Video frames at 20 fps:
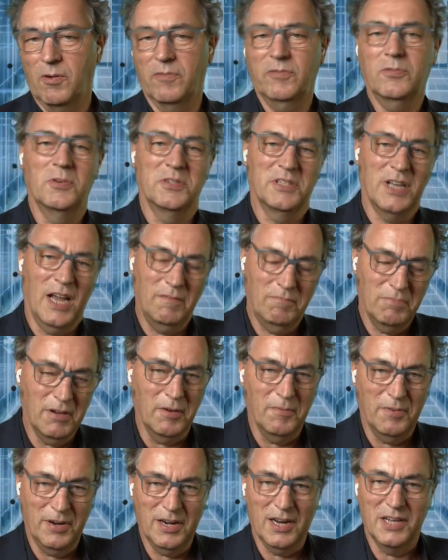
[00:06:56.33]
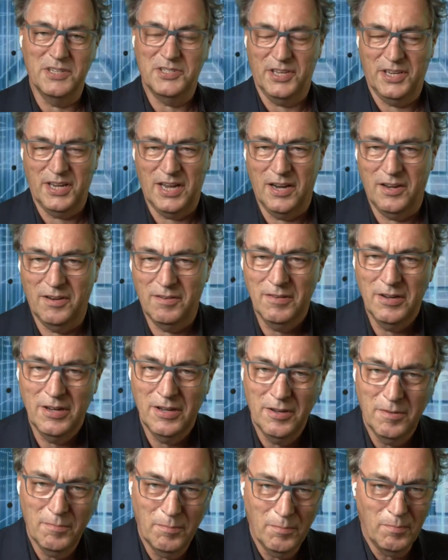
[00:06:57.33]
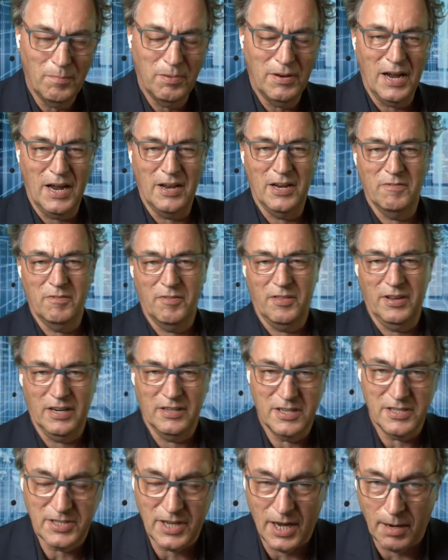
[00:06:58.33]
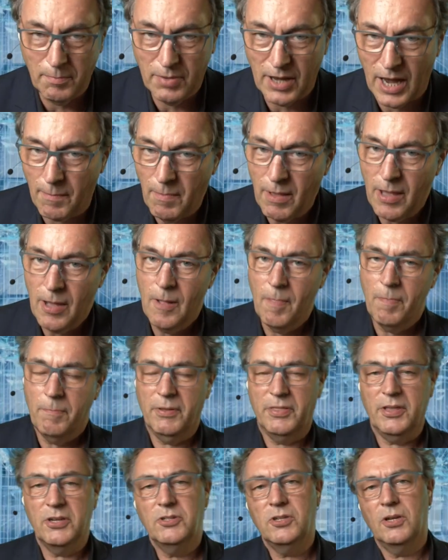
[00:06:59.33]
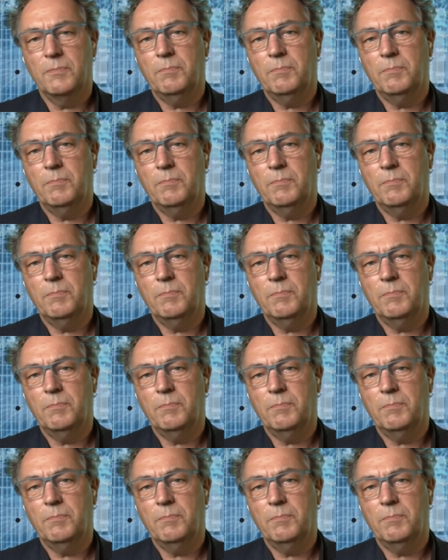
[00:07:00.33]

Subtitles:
Of course, I realize you can't plan everything at the same time, but there should be